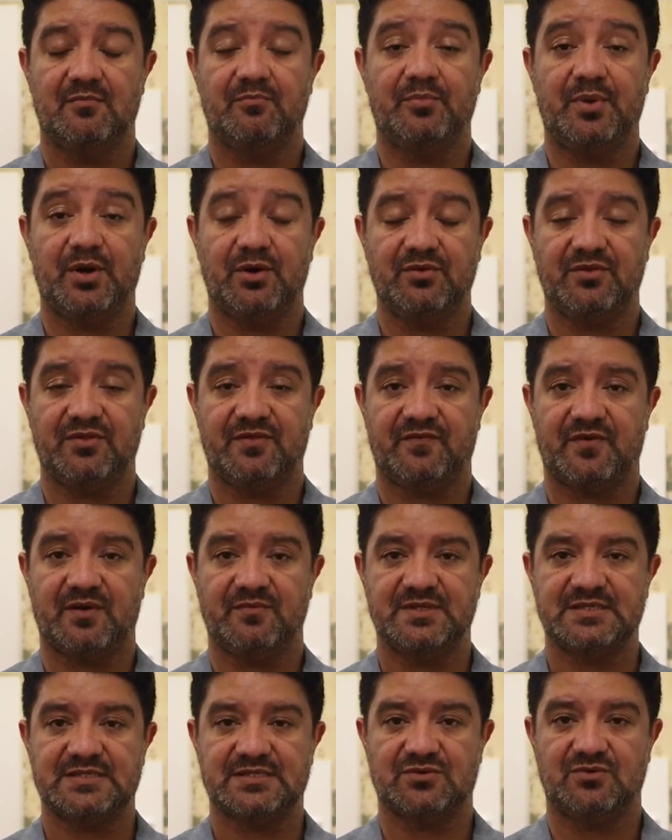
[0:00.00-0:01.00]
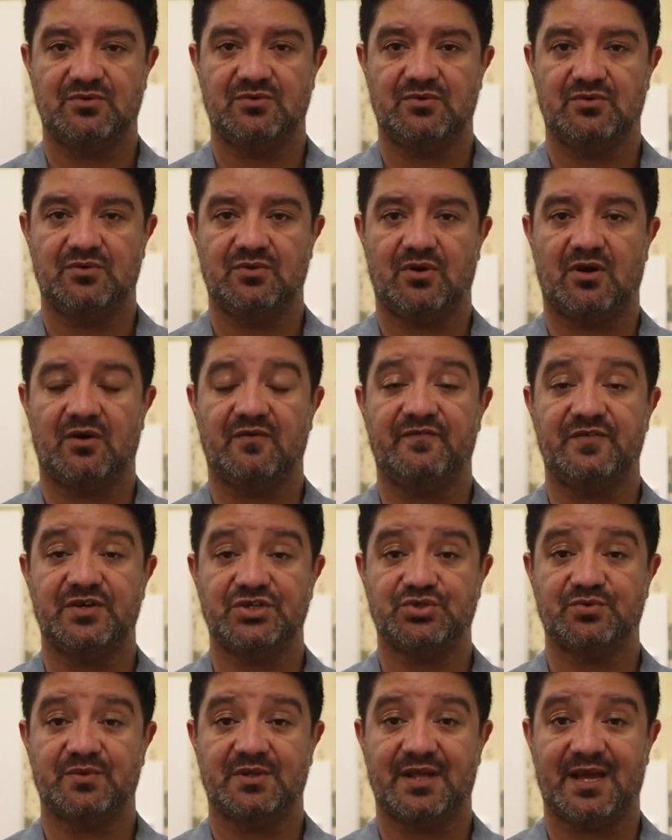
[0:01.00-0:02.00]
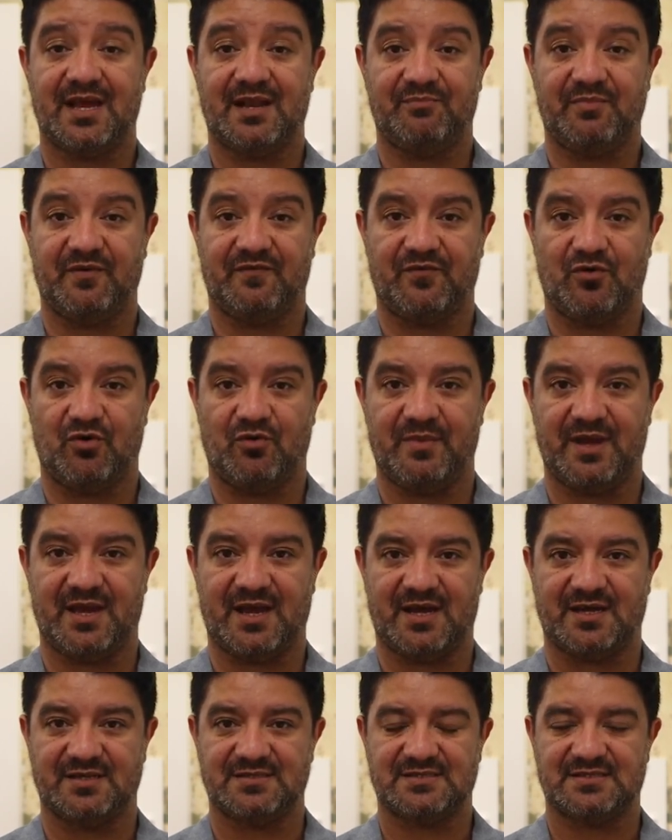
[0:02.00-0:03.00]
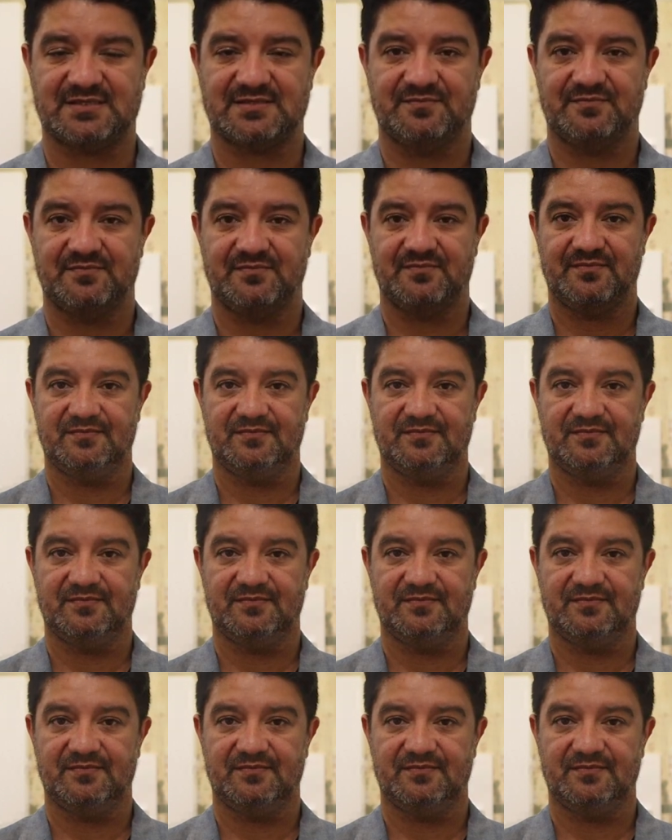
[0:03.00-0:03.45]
both from the School of Visual and Performing Arts.